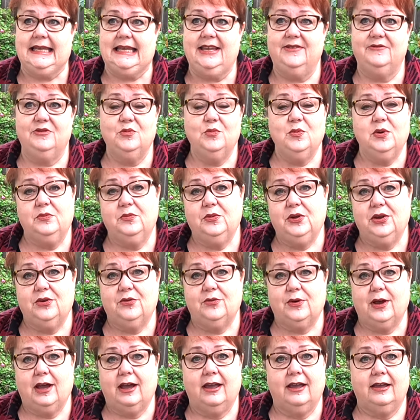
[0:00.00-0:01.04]
Even when we
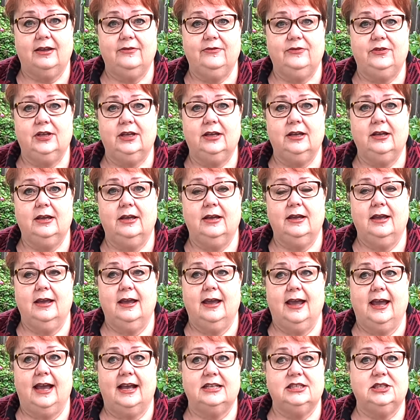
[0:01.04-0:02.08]
arrived
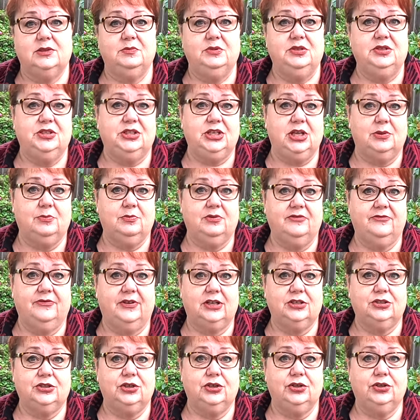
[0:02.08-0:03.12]
as a museum
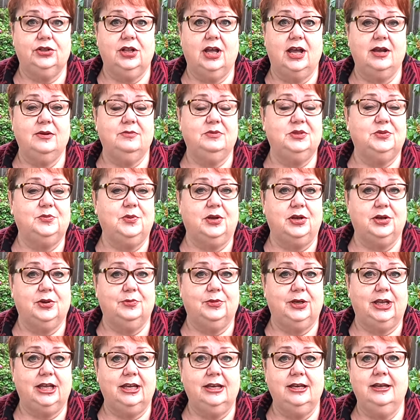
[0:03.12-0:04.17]
professional, I was
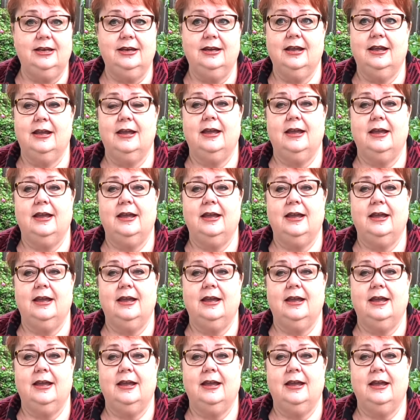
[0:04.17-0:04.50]
welcomed in.